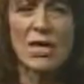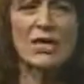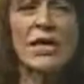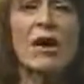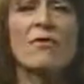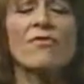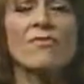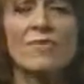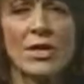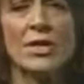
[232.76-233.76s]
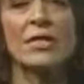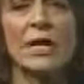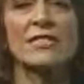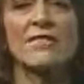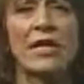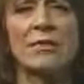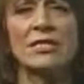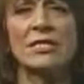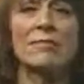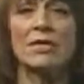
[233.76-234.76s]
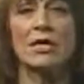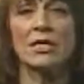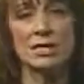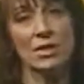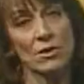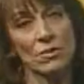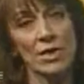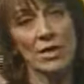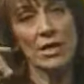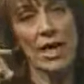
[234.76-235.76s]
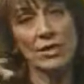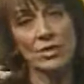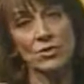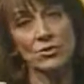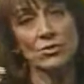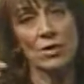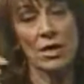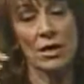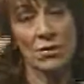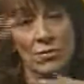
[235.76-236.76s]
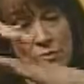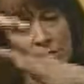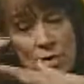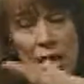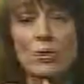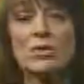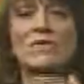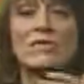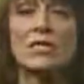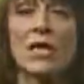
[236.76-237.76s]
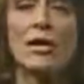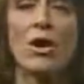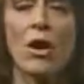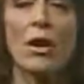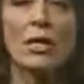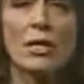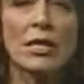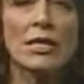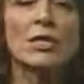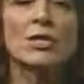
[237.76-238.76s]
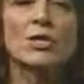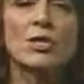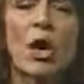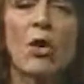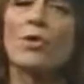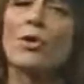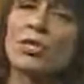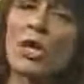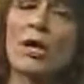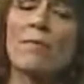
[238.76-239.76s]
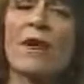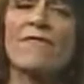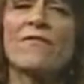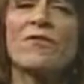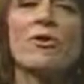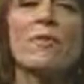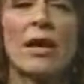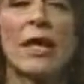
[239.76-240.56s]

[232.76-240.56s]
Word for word: Now, getting less vitamin D because the way the latitude, uh, the angles of the sun are. So, we're going to talk about further about